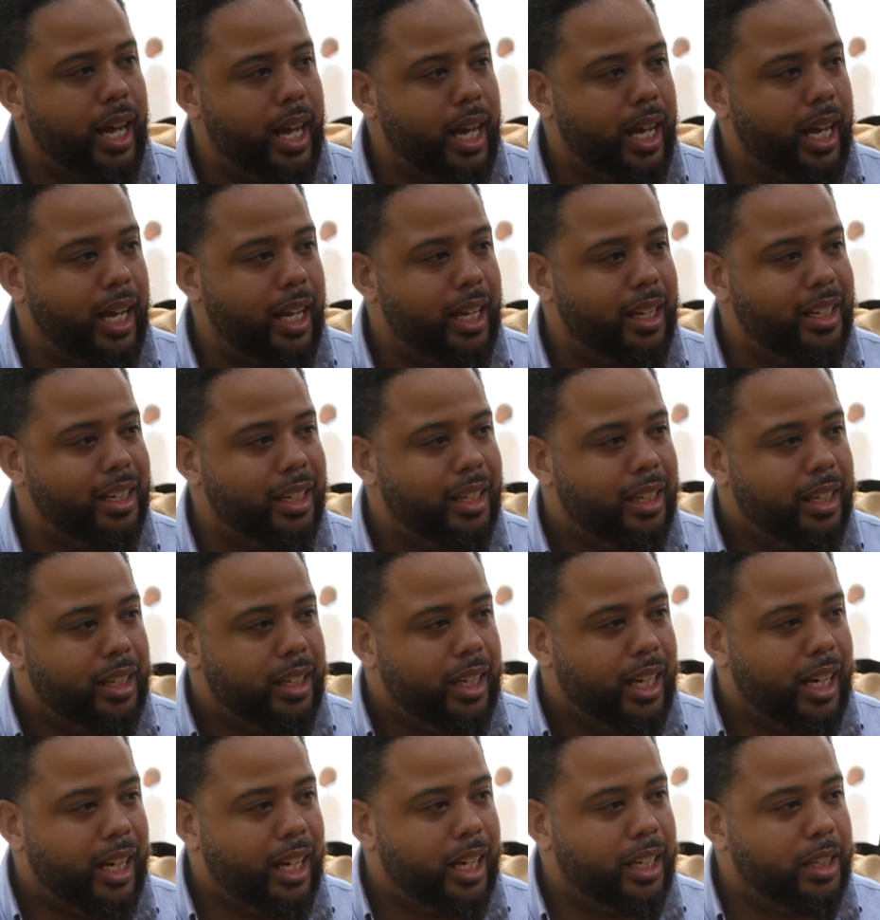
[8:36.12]
had
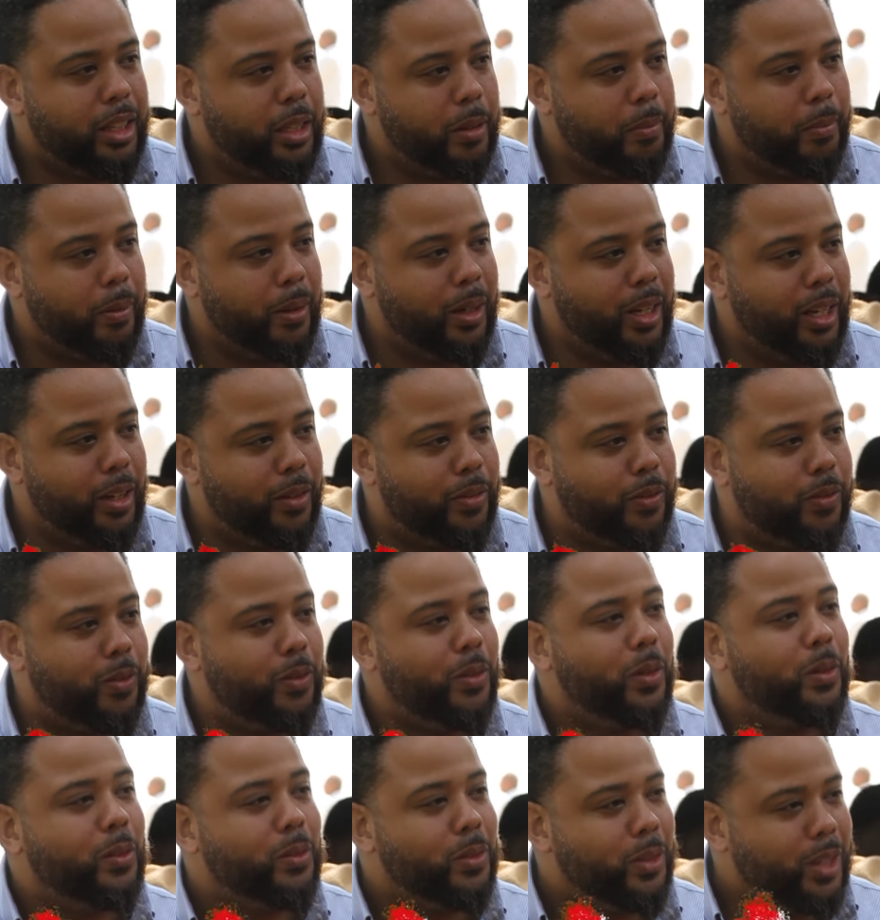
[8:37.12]
the belief,
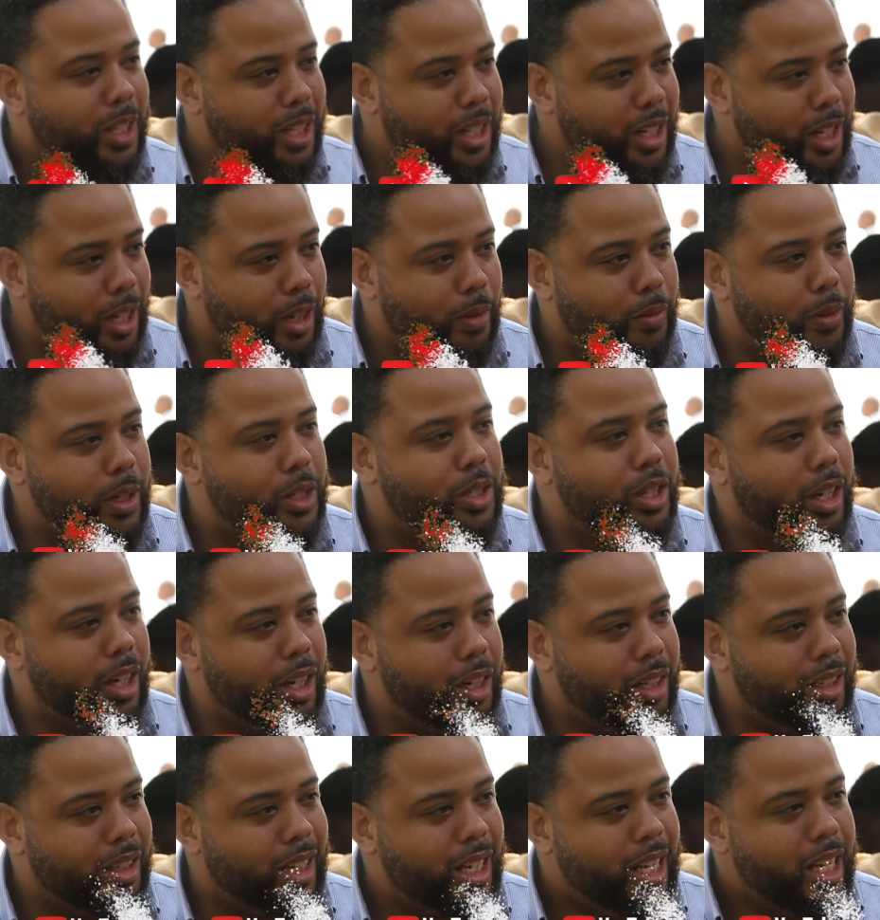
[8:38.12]
the year of
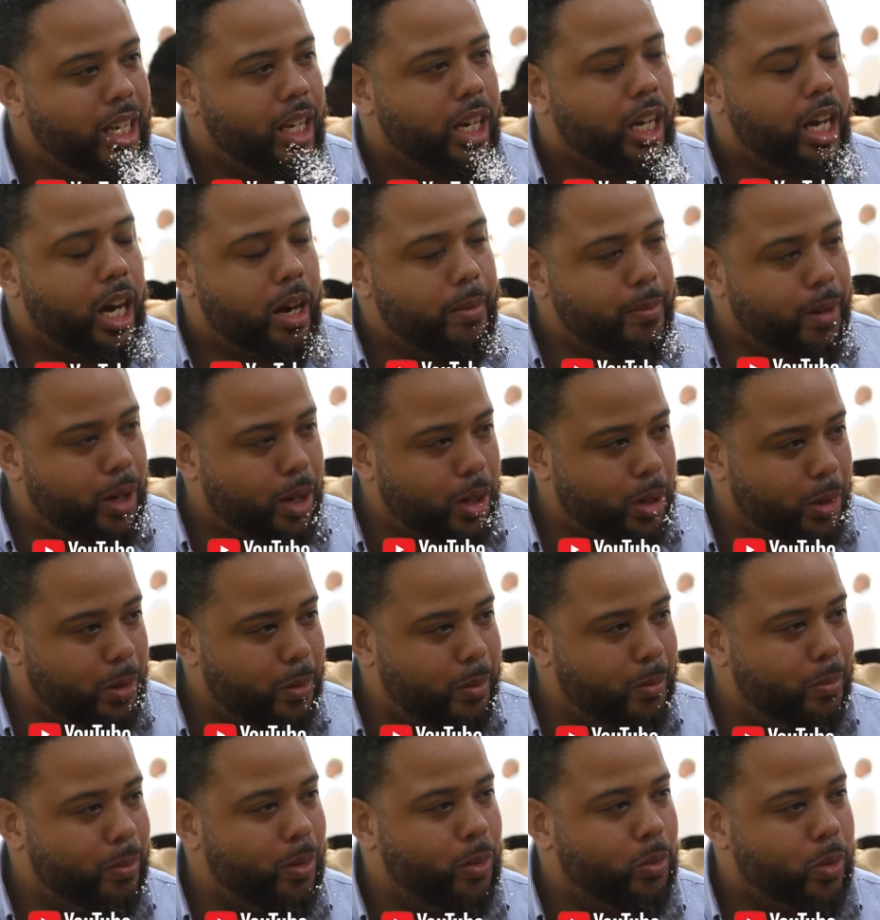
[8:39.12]
return, come
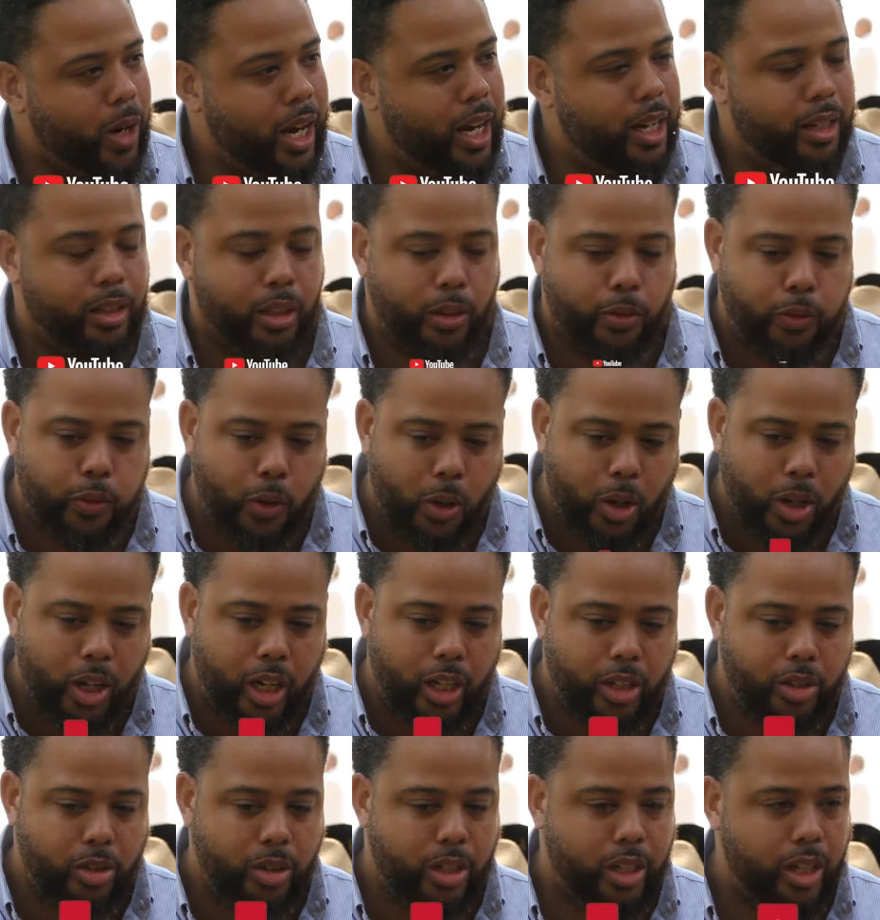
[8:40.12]
home, right? The
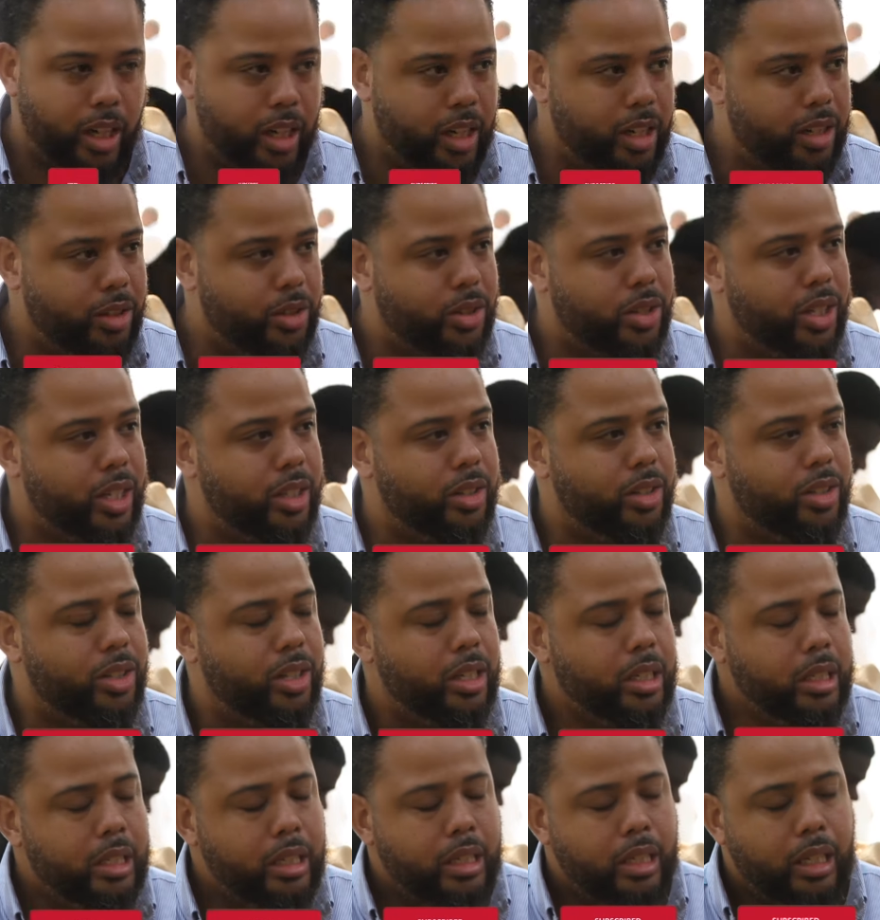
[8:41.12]
400 years
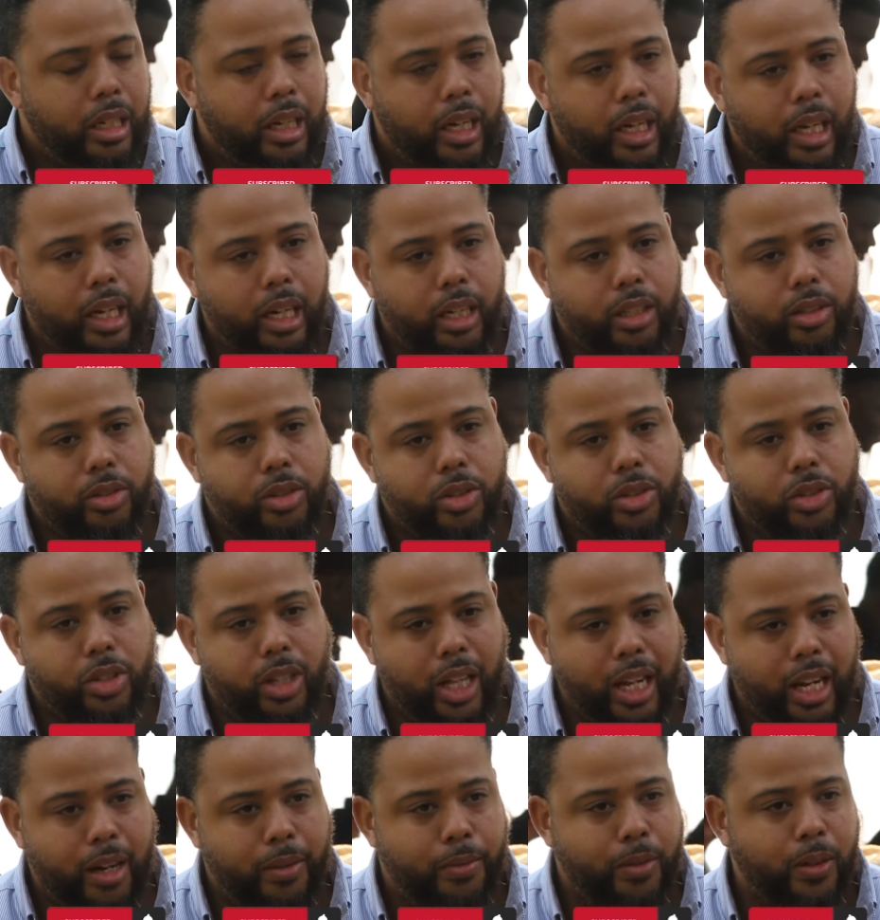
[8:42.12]
since
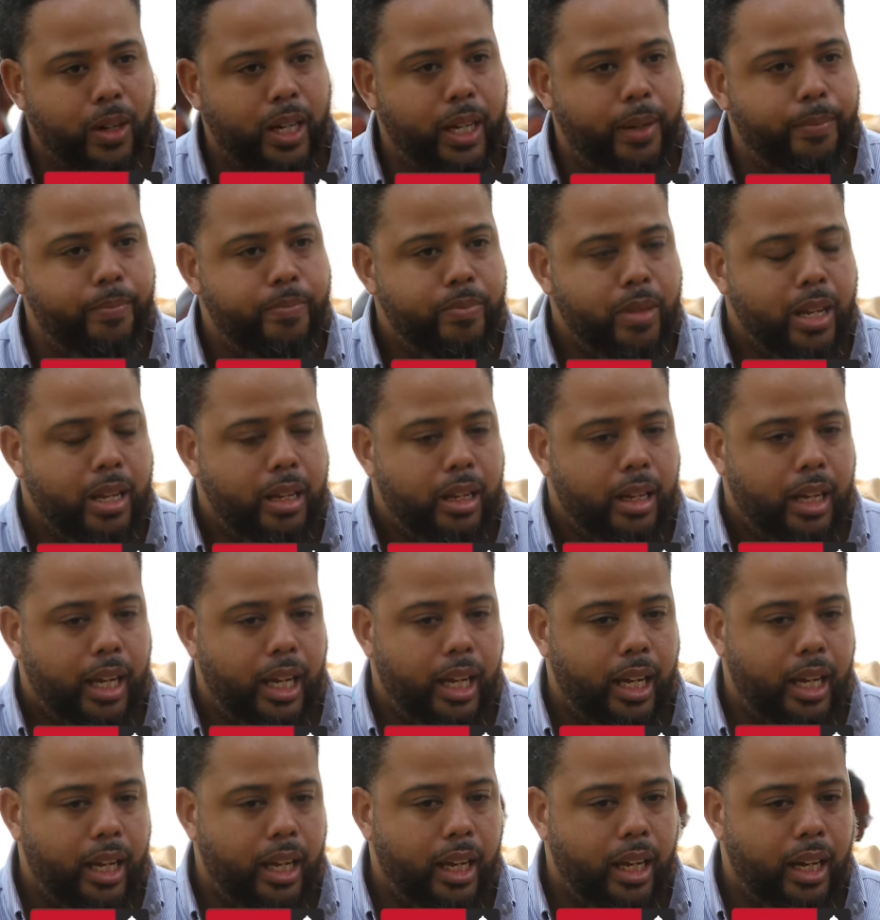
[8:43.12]
slavery
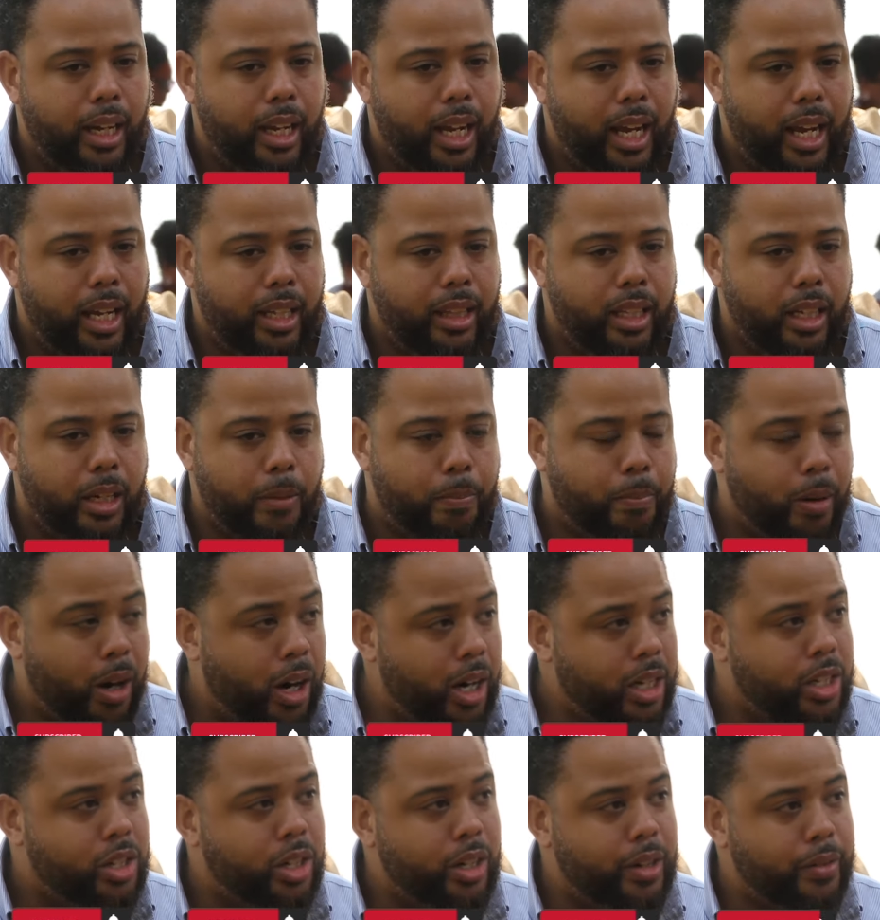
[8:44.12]
and the
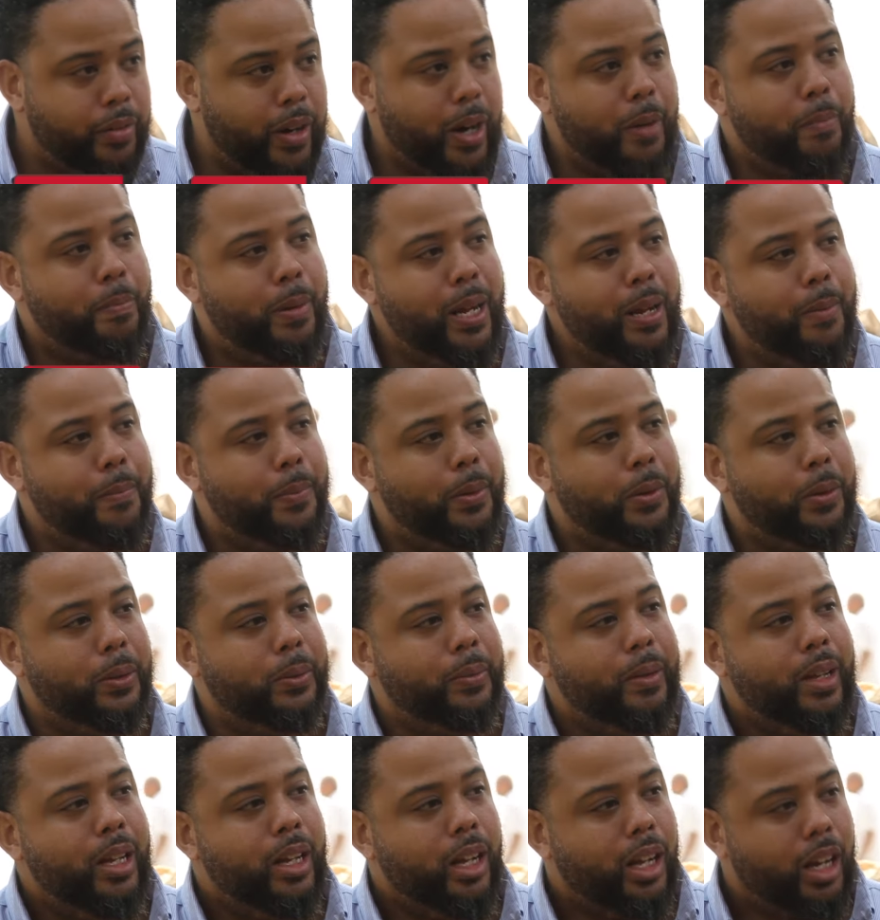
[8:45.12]
departure of our
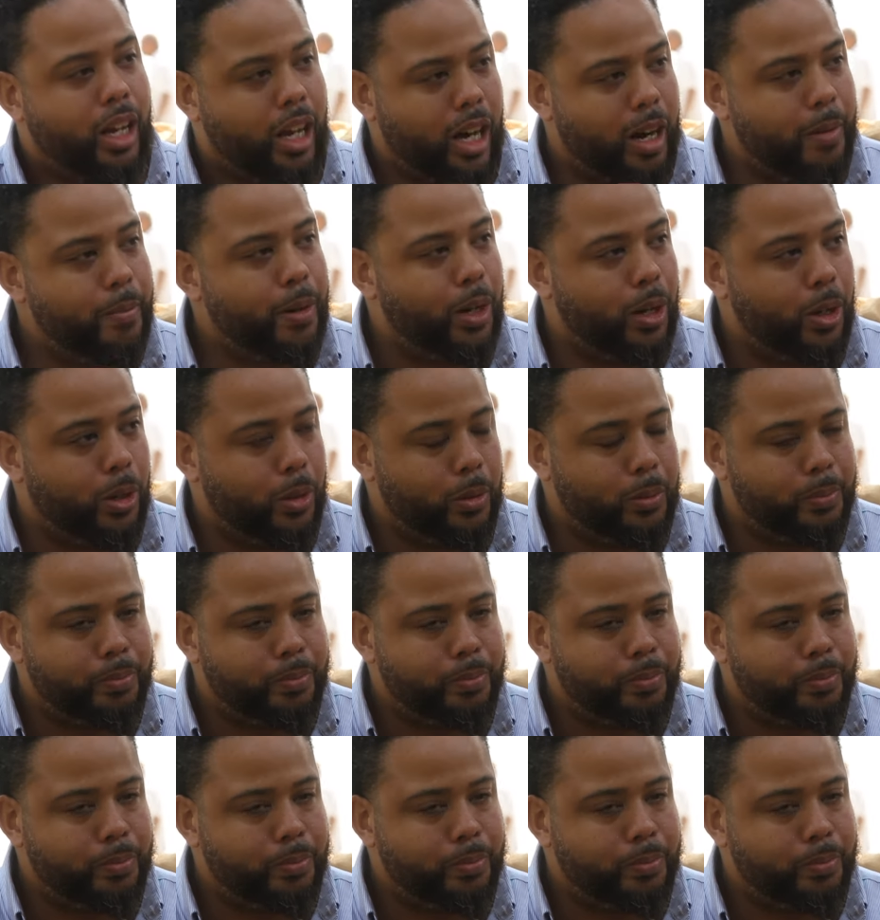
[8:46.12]
people, come home.